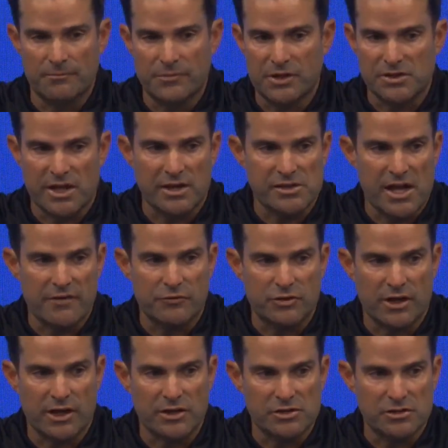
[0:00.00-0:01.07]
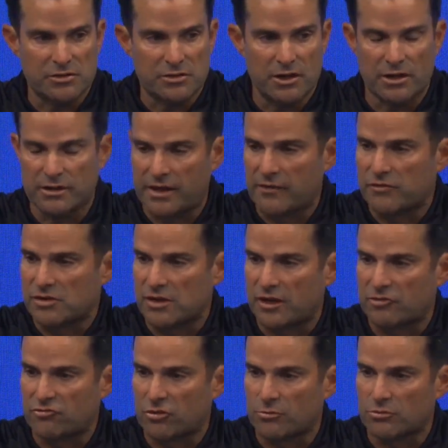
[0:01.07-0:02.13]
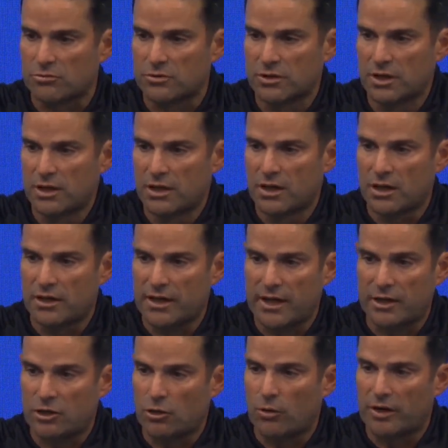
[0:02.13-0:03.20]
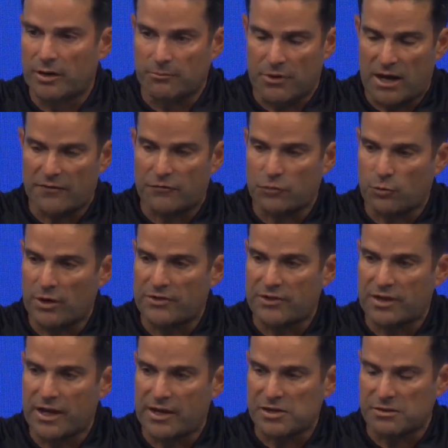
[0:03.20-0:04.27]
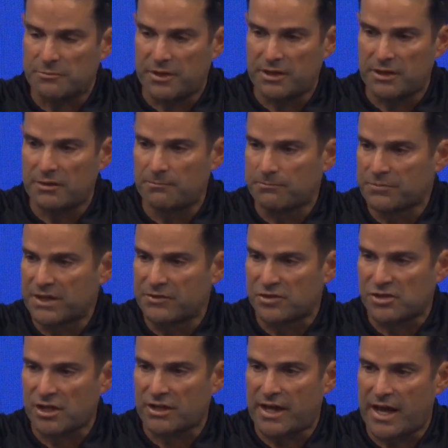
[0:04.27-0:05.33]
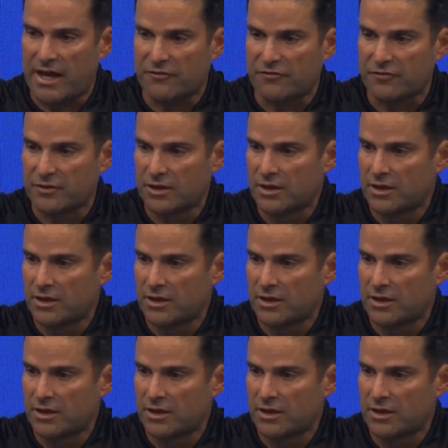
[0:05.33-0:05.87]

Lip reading: is as advertised, gave us a lot of trouble getting going. I'm proud for the way the guys competed in the second half.